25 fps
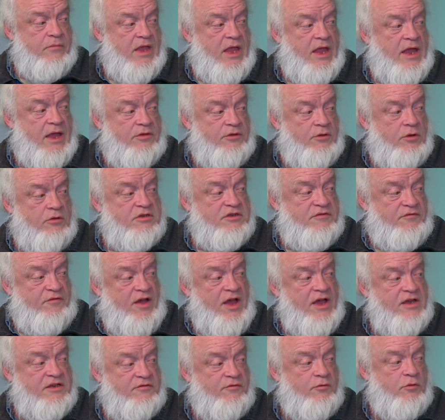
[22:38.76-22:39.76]
mm. and those
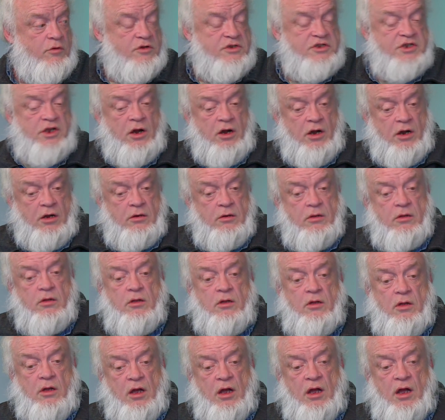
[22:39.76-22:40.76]
phosphors are
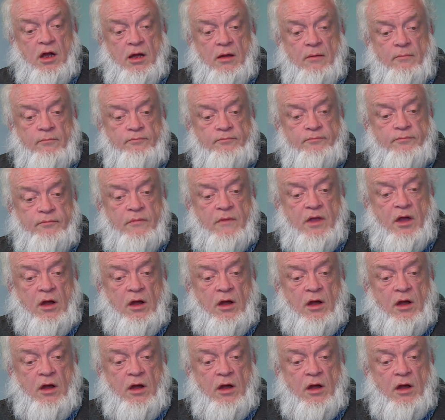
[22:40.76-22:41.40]
um,